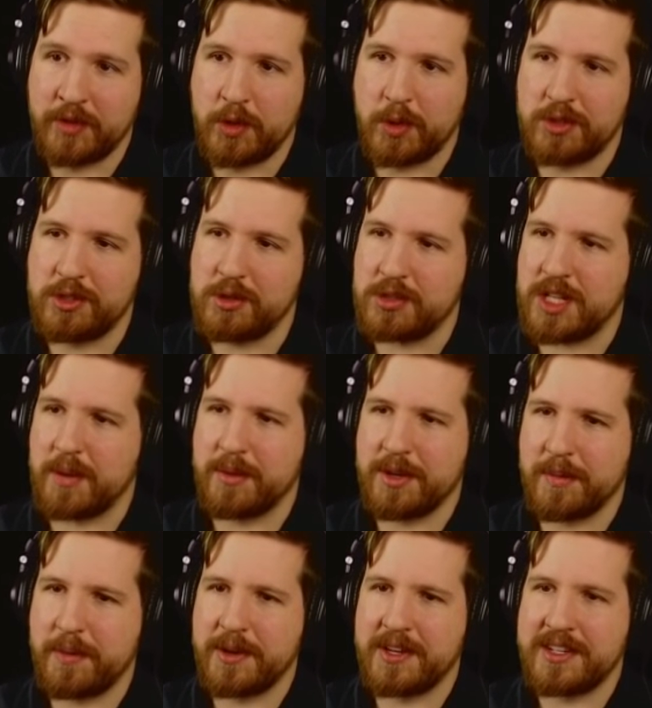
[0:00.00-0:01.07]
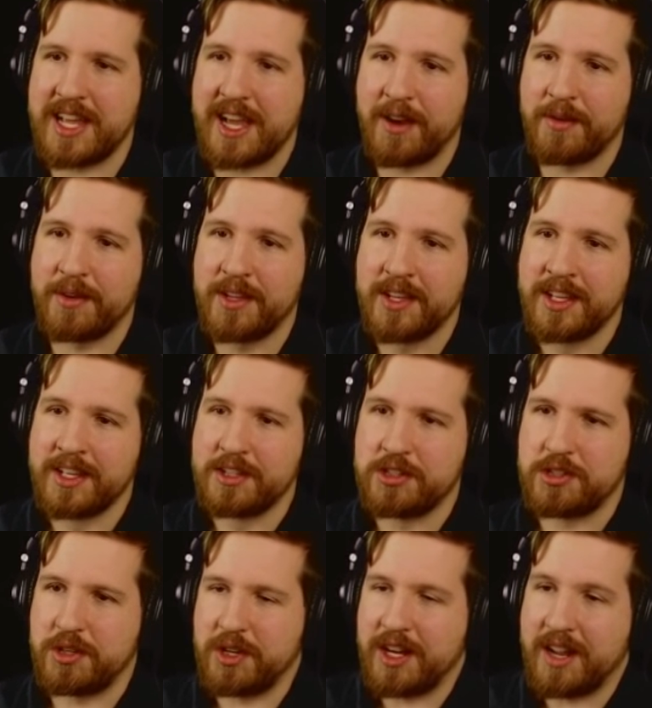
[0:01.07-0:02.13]
You are too stubborn to put it down,
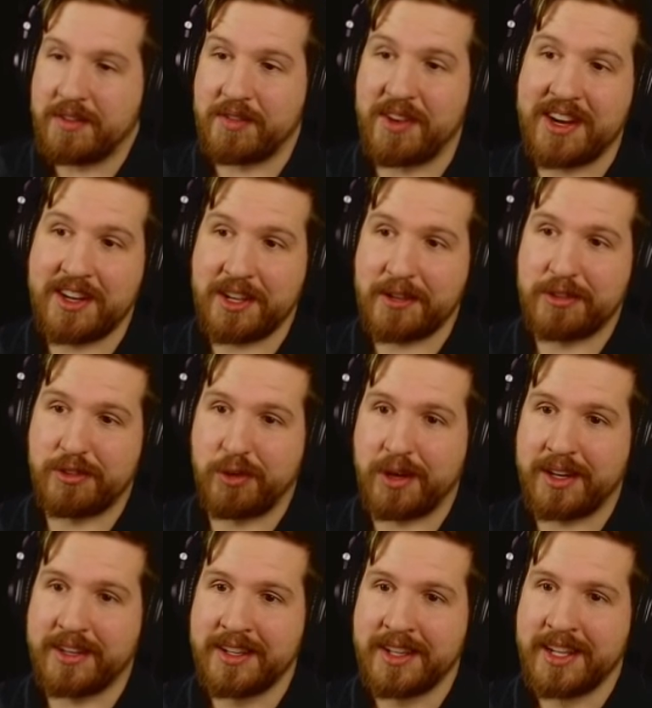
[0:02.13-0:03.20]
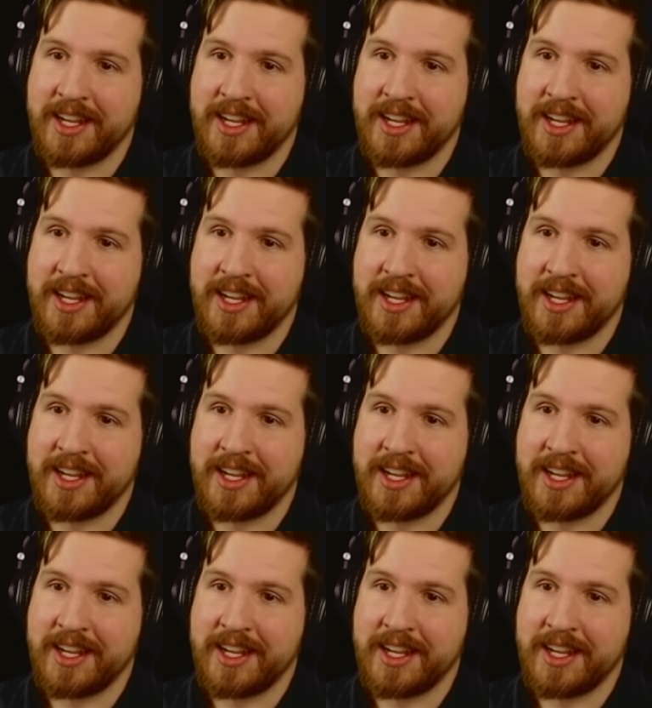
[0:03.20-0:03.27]
so you're gonna have to find a use for it,